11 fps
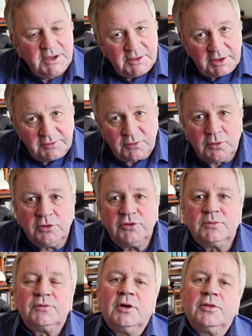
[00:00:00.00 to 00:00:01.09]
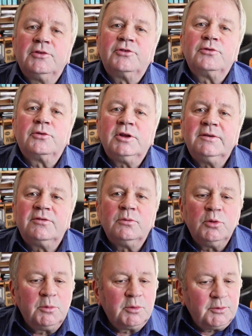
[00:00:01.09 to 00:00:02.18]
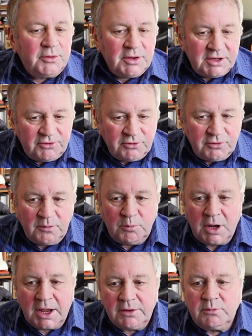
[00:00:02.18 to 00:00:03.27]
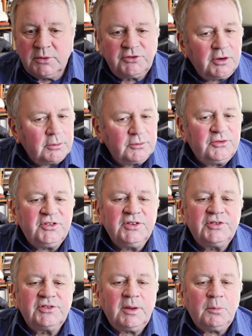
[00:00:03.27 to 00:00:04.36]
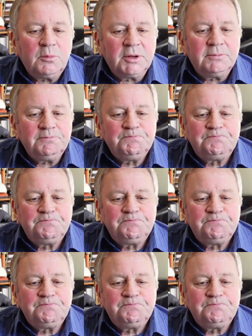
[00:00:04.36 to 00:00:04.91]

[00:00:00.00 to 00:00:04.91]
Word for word: And then, of course, we've got the story of the woman with the issue of blood, which holds Jesus up a bit.